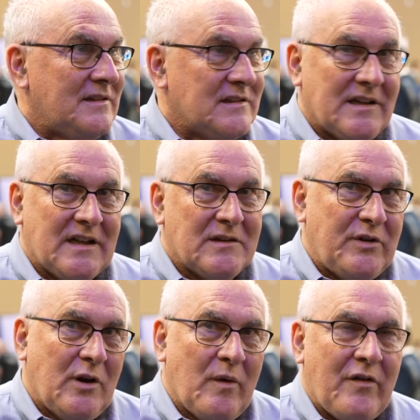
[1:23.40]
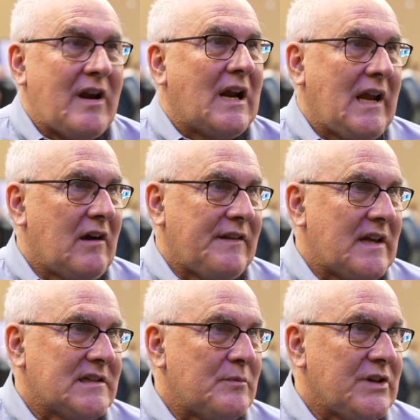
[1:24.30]
and you know, we're very clear on
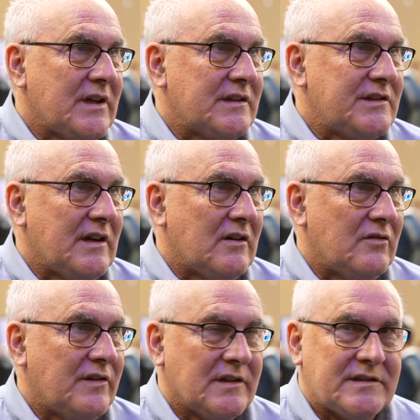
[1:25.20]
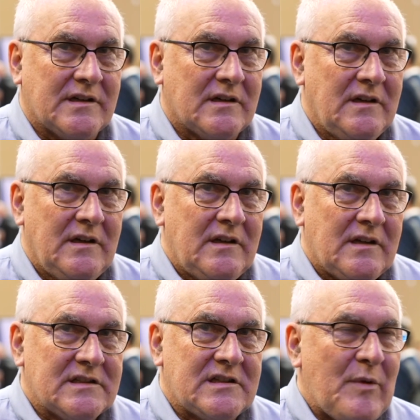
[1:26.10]
that subject. You know, that
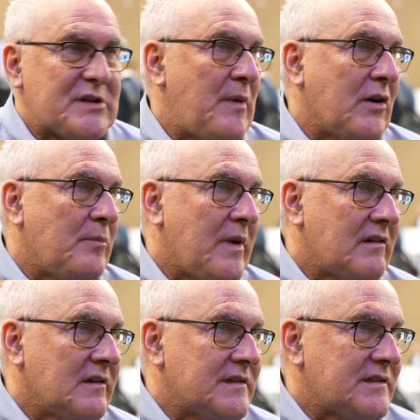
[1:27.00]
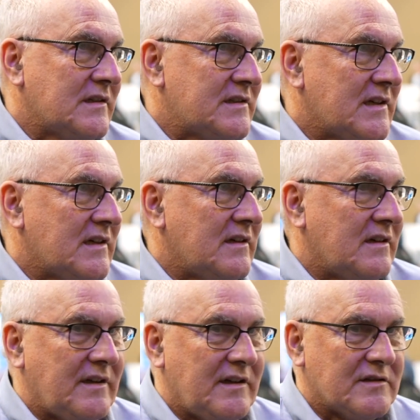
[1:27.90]
there's so much smoke and mirrors that
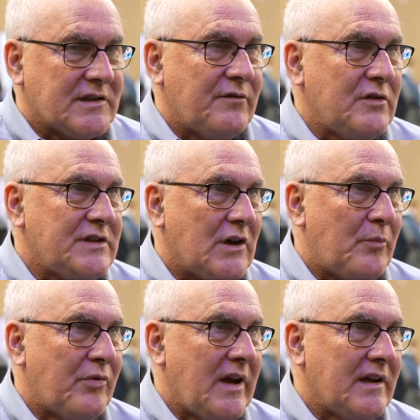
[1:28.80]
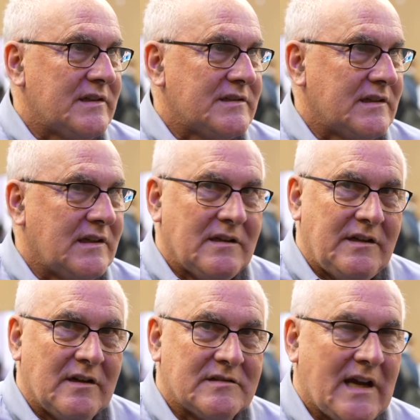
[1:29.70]
is confusing operators and,
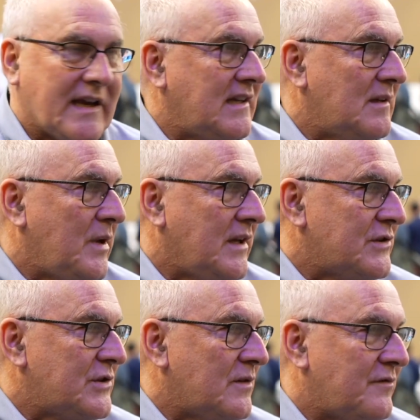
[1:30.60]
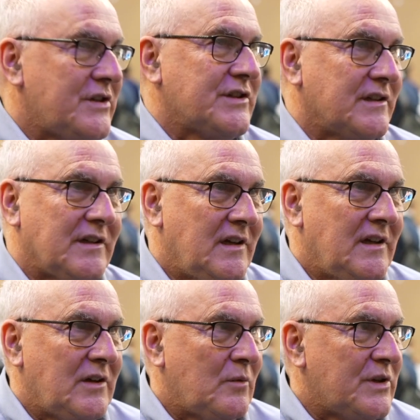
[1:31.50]
you know, sucking them into a vision
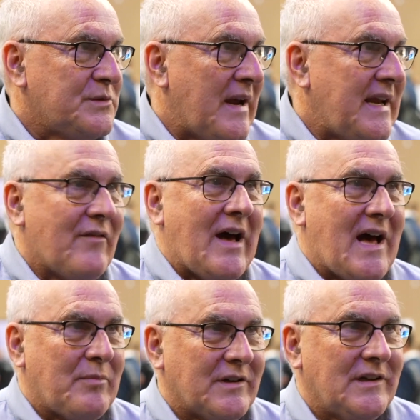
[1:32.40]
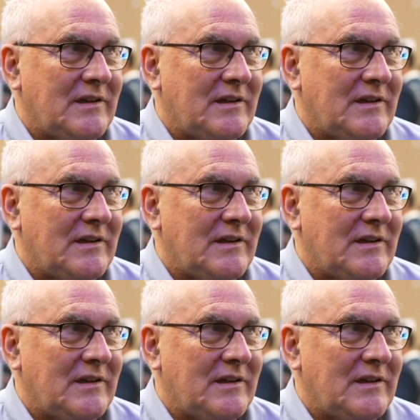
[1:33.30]
which may never happen.